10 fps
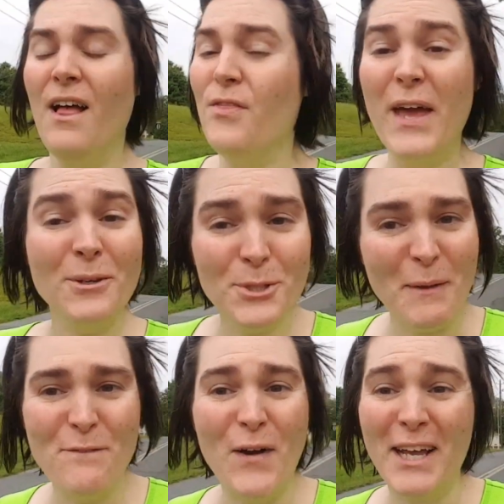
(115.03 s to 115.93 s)
They don't
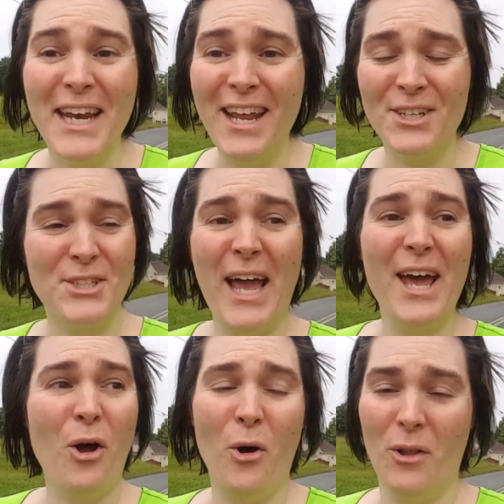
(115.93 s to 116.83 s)
speak fucking English at
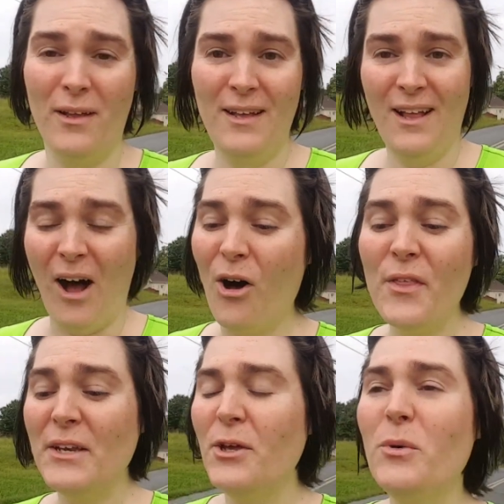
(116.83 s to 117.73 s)
all. All
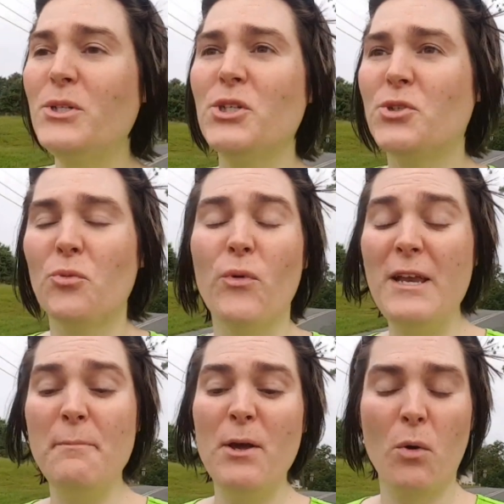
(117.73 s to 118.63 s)
they do is just read
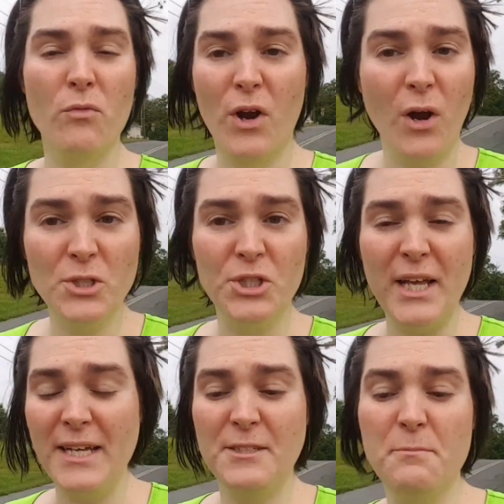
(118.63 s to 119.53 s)
me or
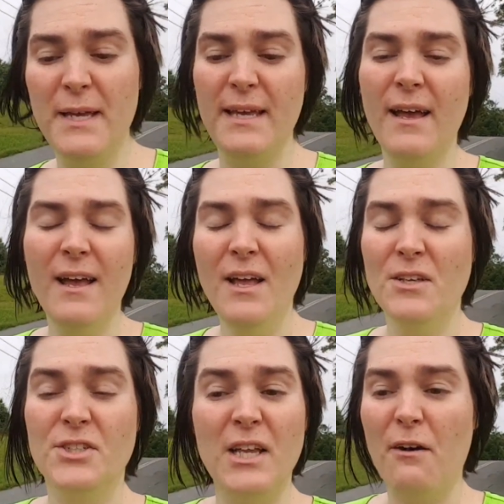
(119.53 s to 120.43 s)
regurgitate to me
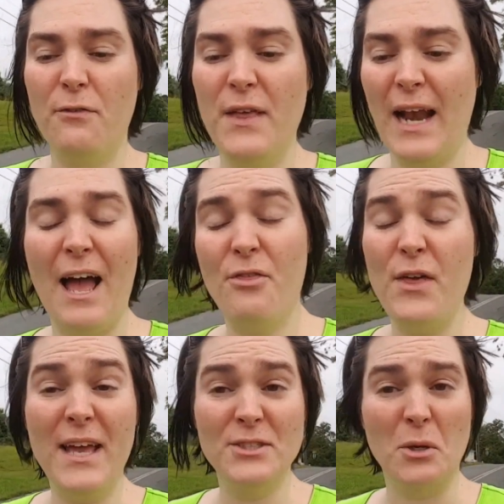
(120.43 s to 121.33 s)
stuff that I
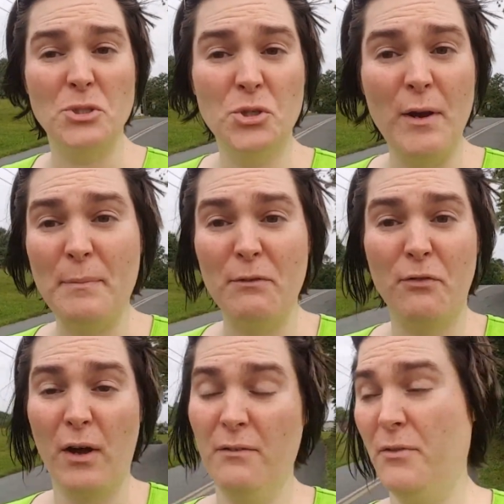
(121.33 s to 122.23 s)
think is on a script in
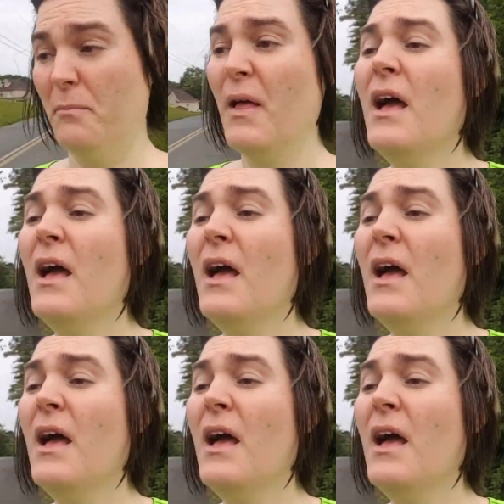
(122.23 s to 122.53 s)
front of them.